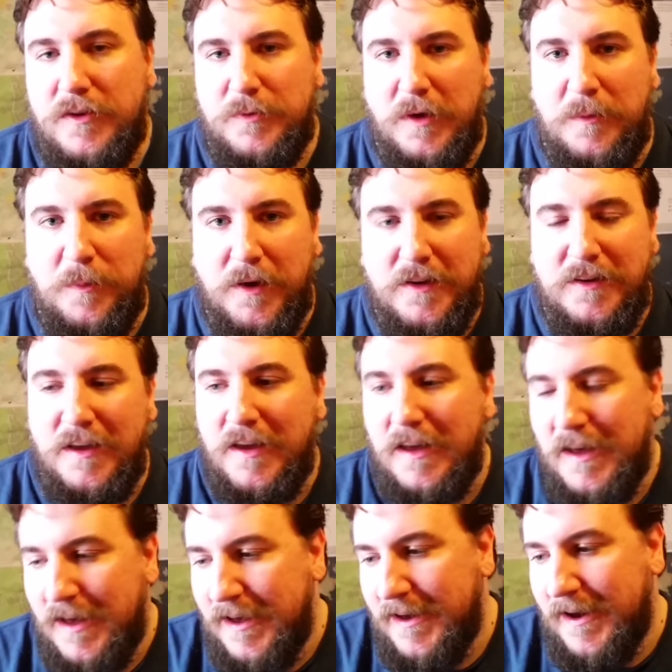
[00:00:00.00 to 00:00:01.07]
sweatpant,
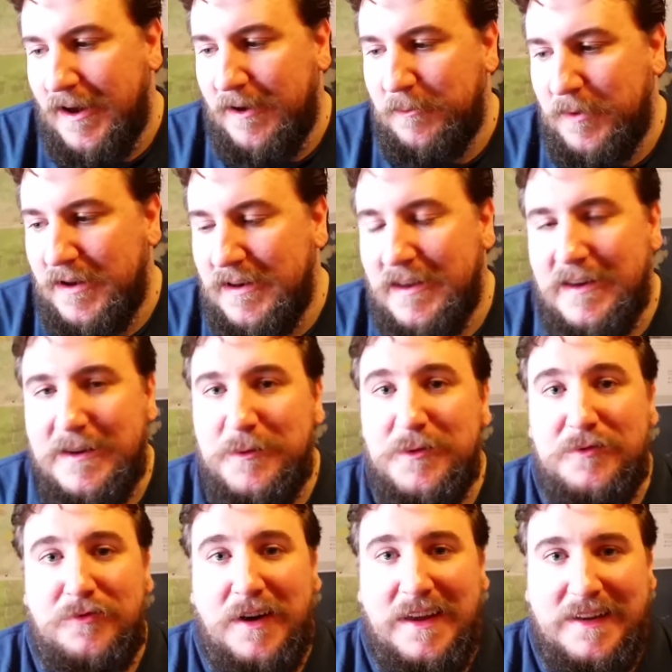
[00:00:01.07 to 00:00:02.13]
and my leg was
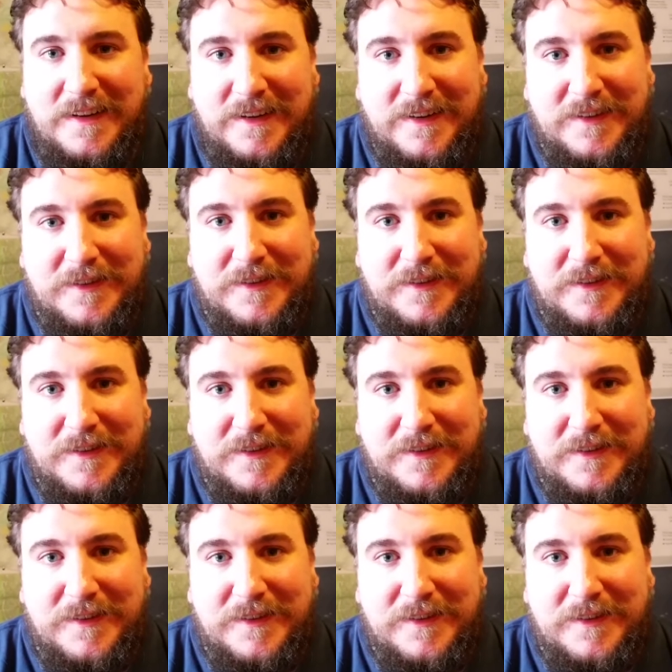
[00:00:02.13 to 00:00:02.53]
red.